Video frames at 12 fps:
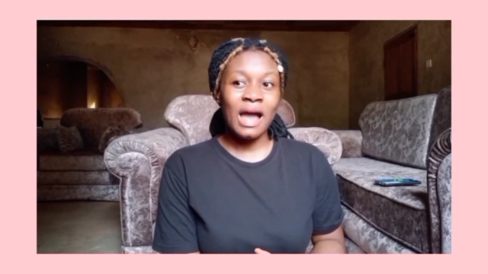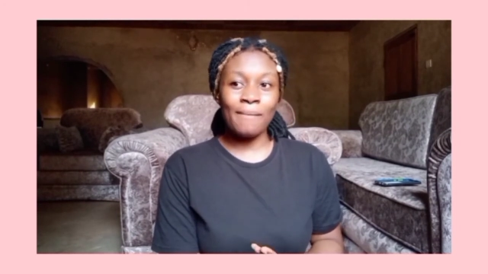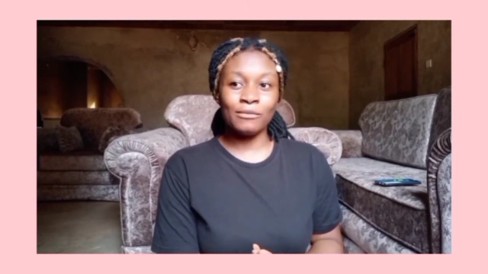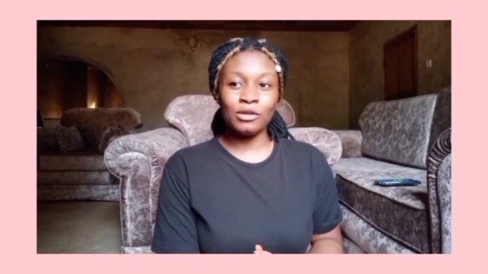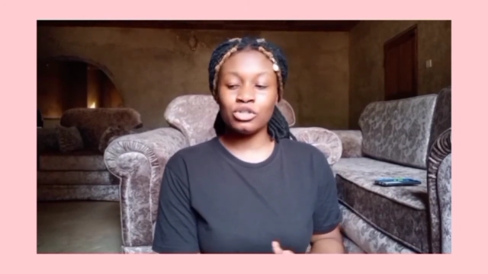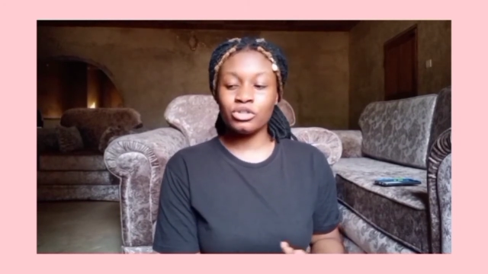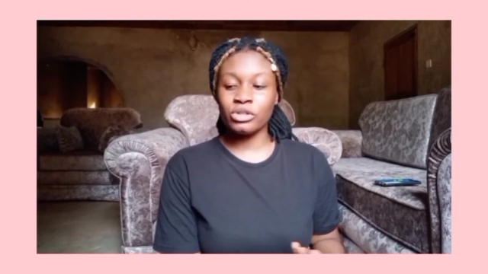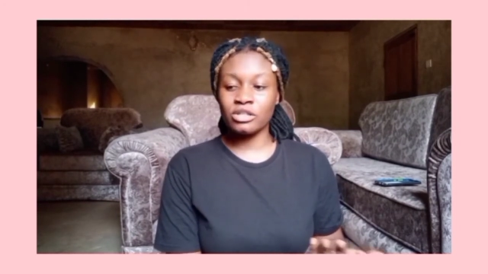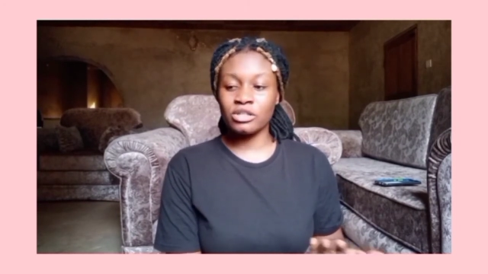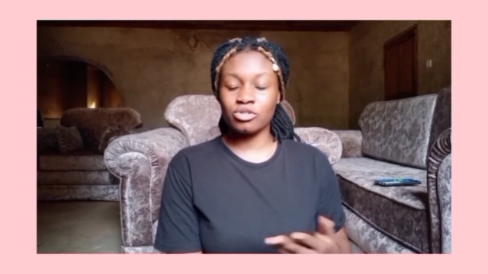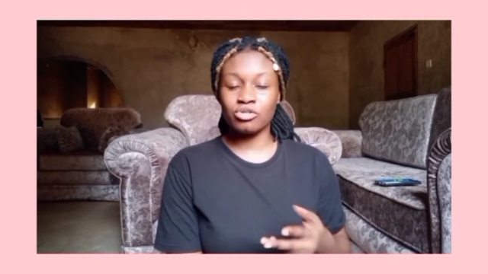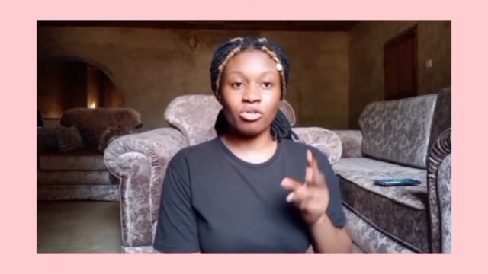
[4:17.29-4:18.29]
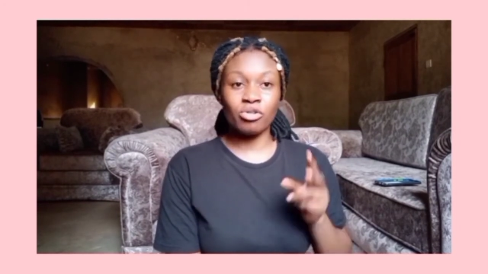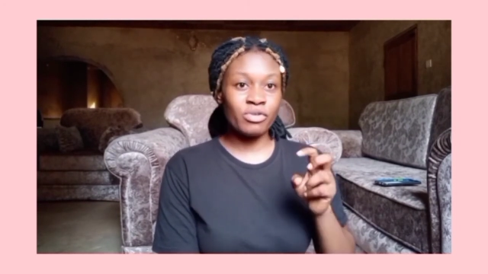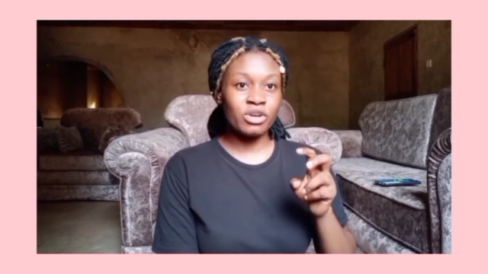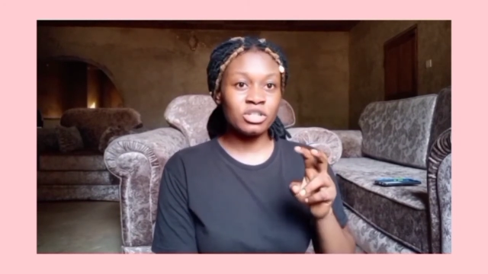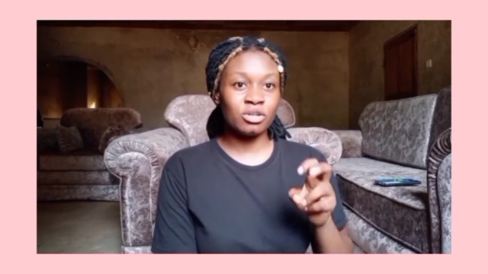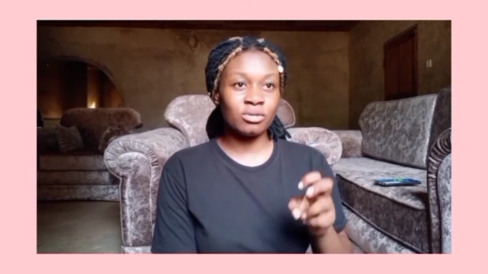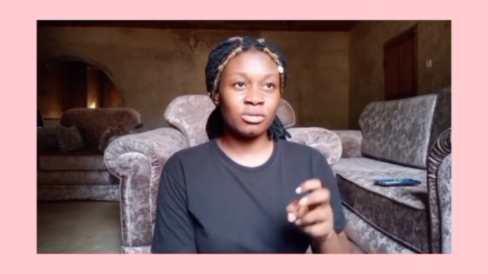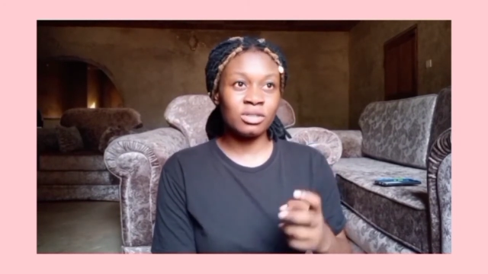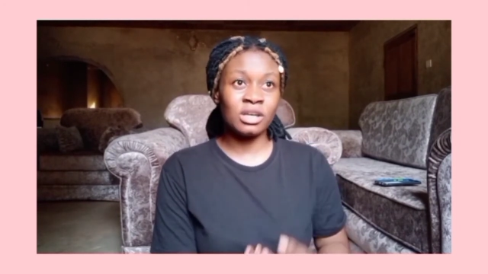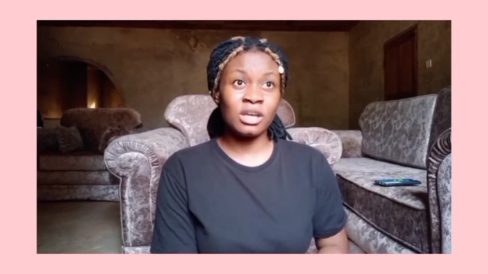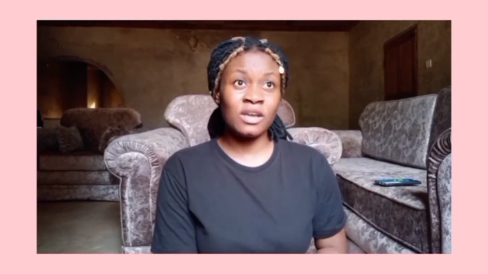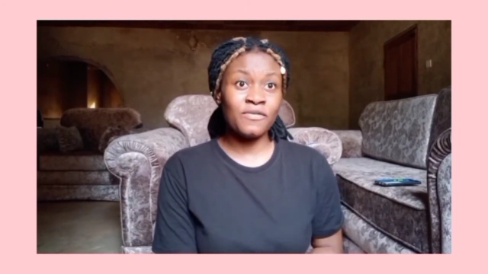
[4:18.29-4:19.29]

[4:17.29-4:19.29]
I'm not trying to do a racial thing.